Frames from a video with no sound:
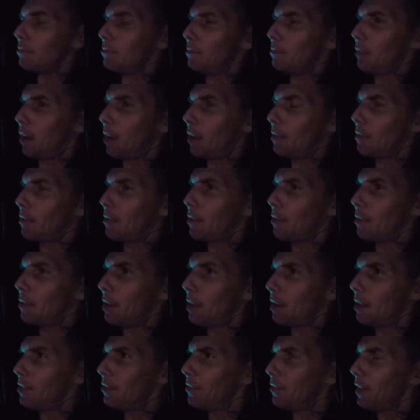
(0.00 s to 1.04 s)
Are
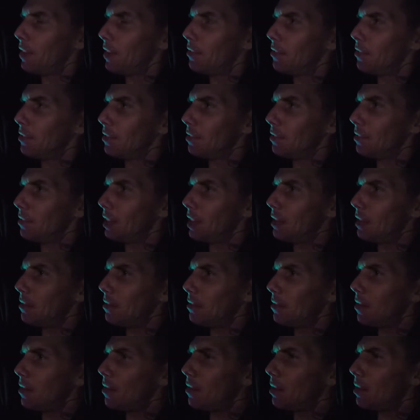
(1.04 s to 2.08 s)
neurons faster than light?
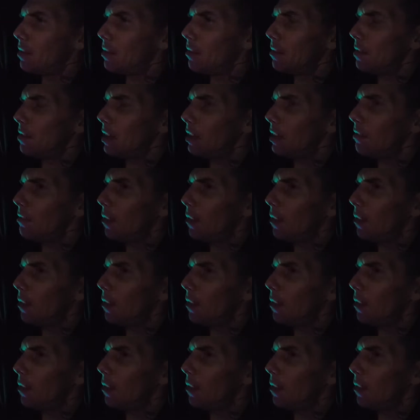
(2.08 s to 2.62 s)
No, I don't think so.